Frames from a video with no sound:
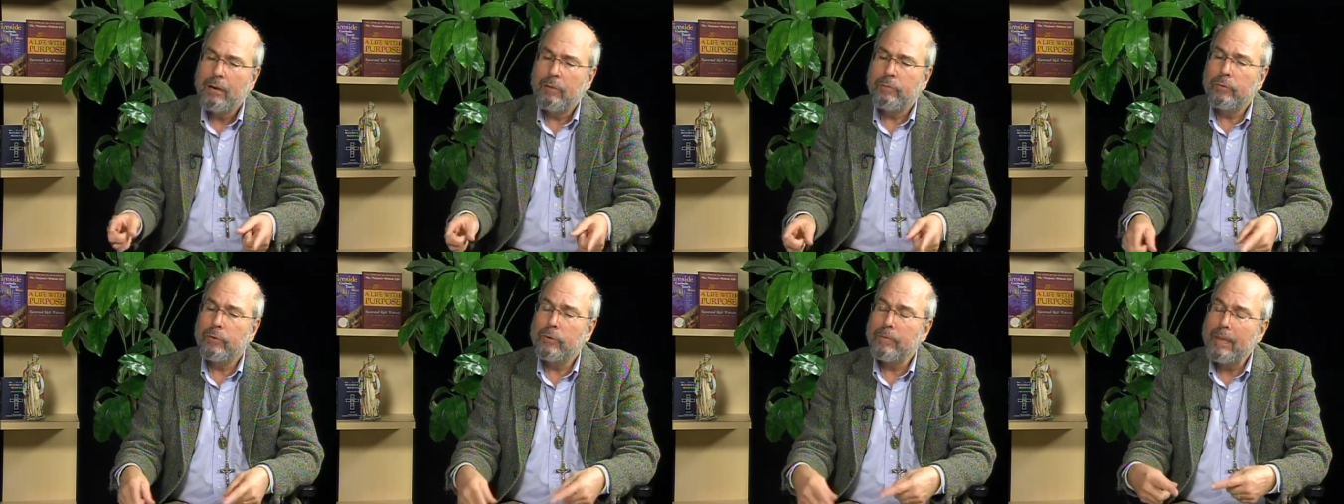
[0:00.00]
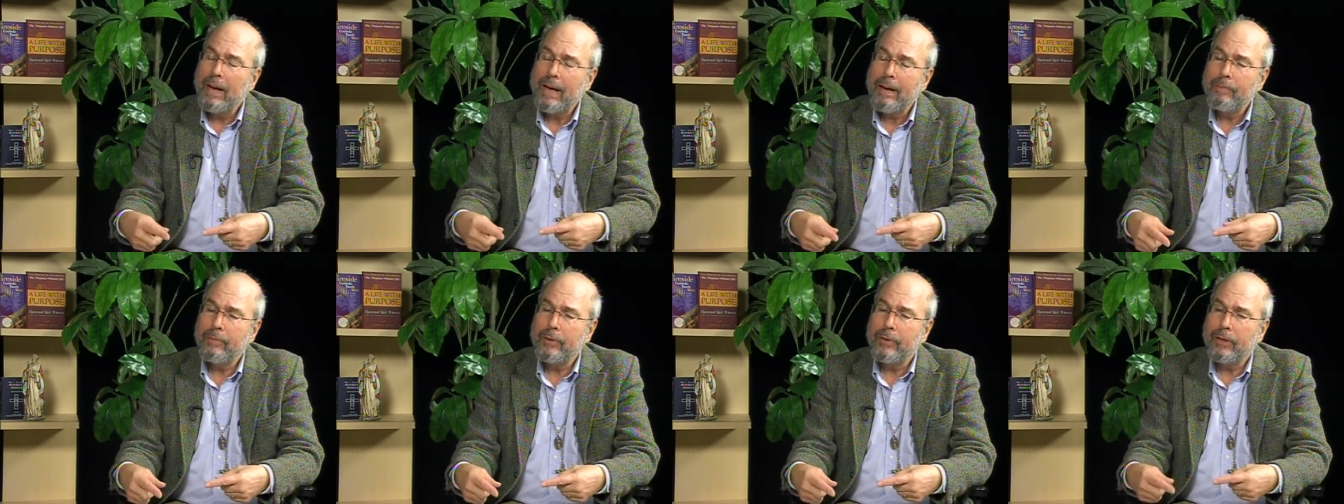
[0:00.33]

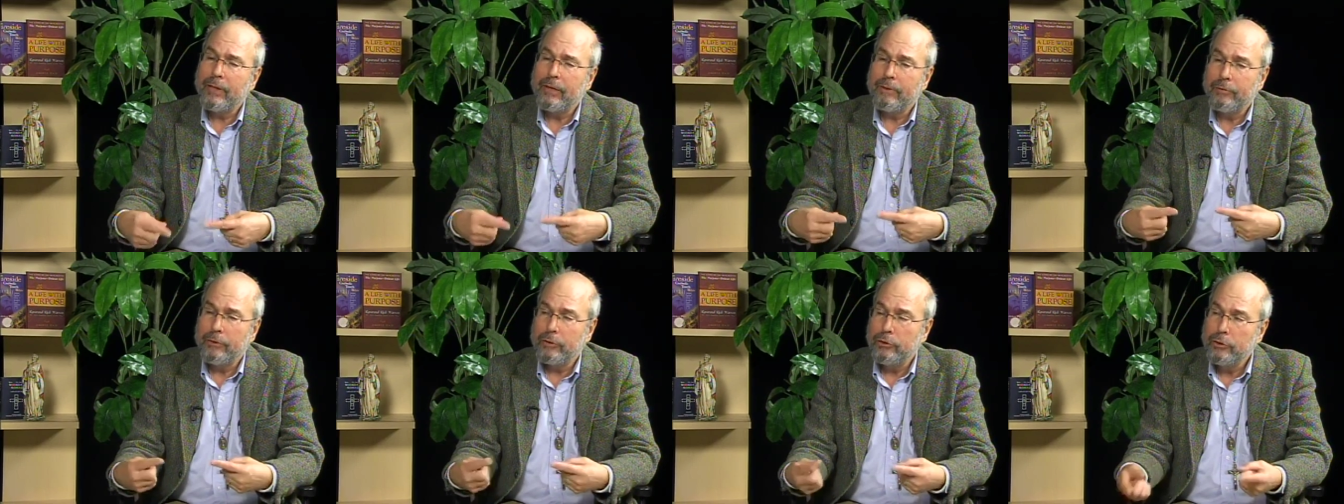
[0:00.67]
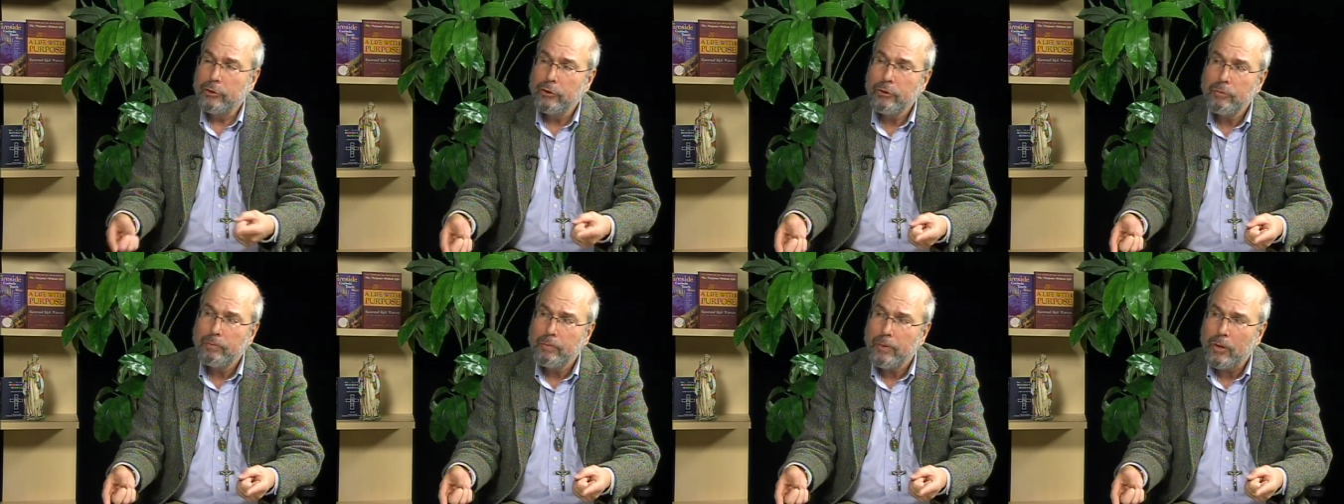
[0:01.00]
Remember, if you
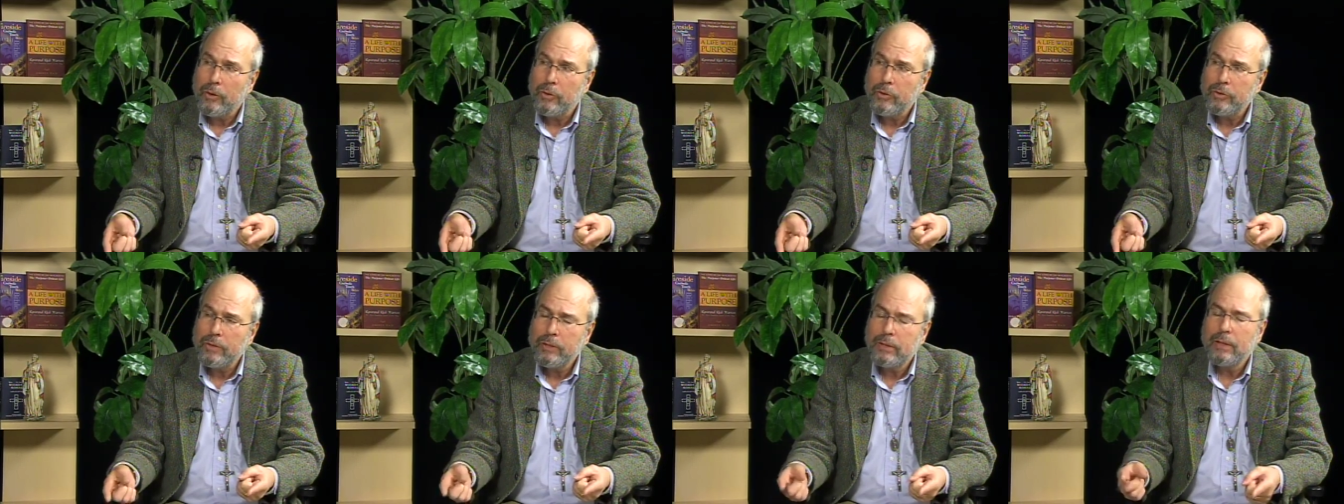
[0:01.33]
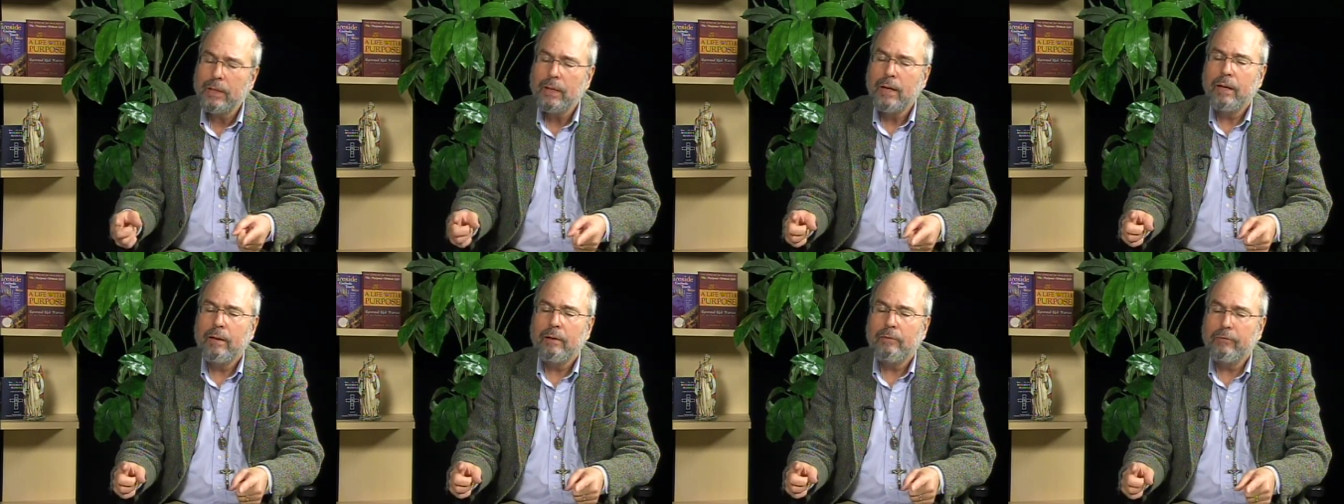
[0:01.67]
do boast,
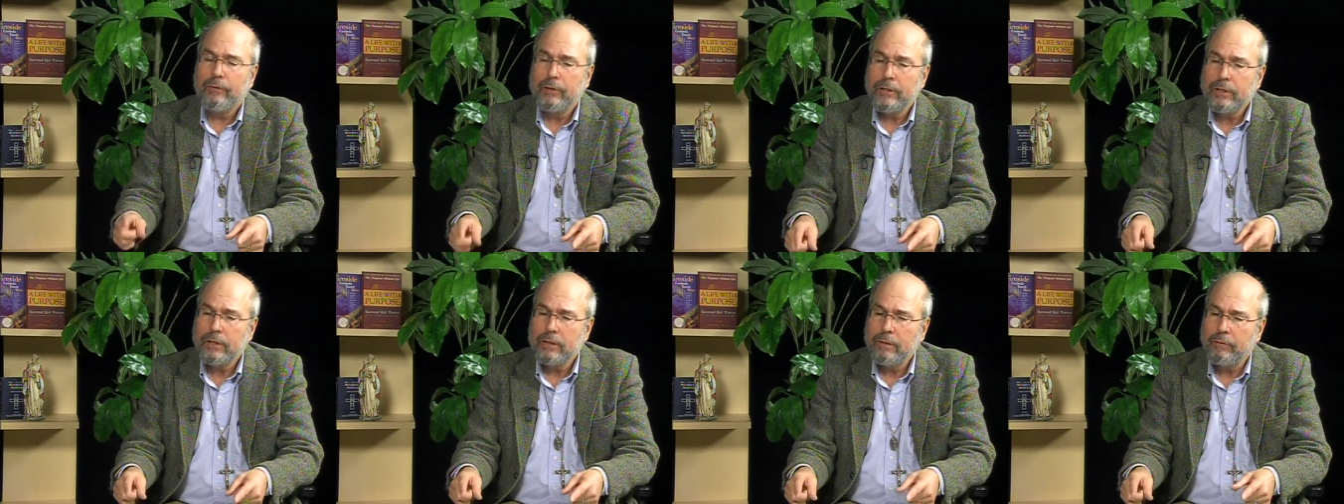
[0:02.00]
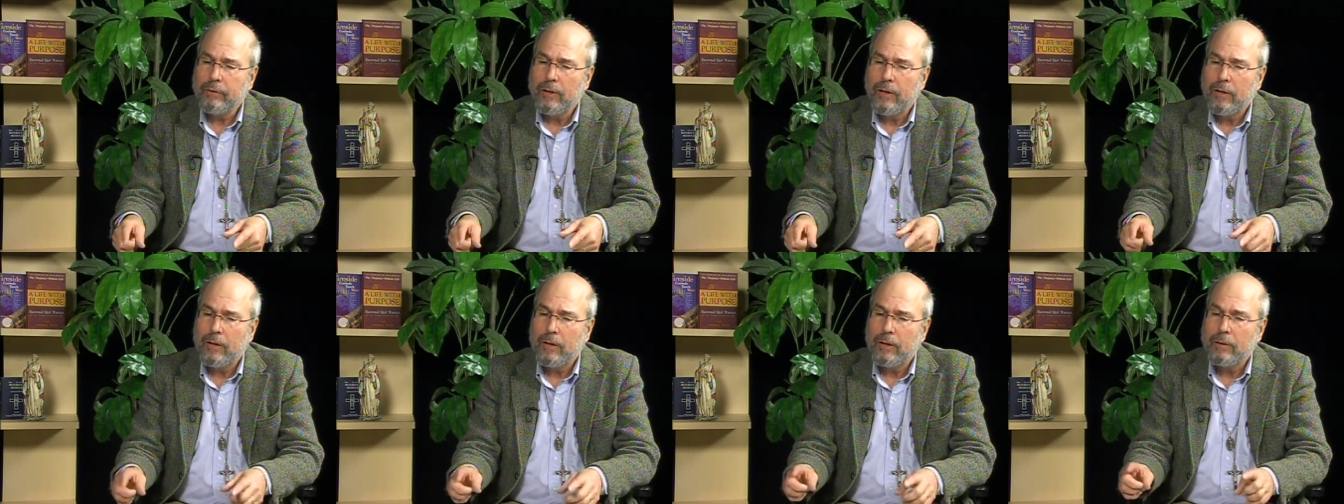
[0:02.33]
first of
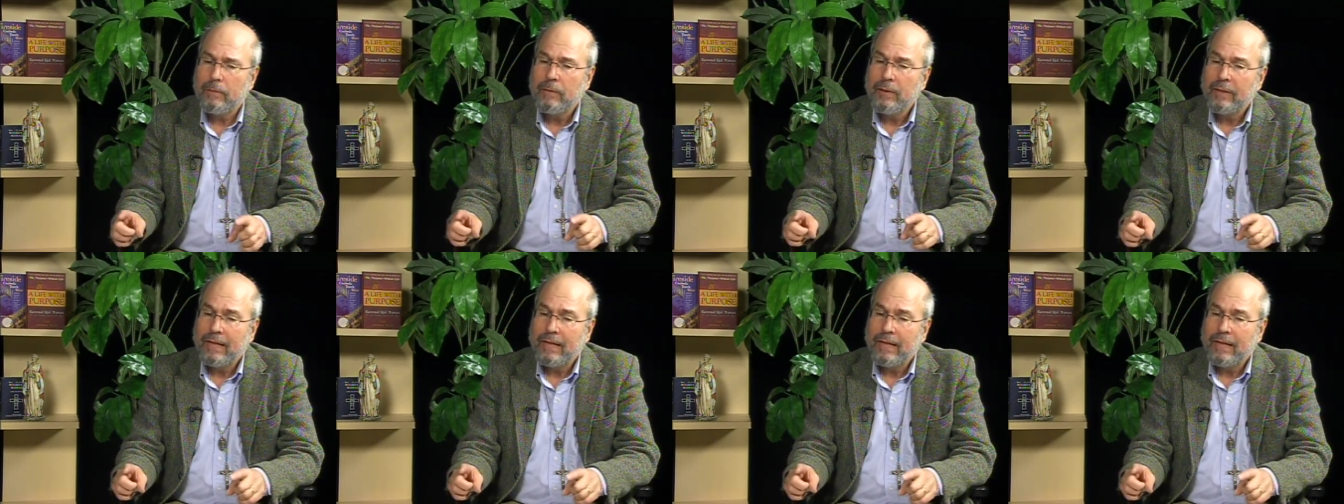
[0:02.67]
all,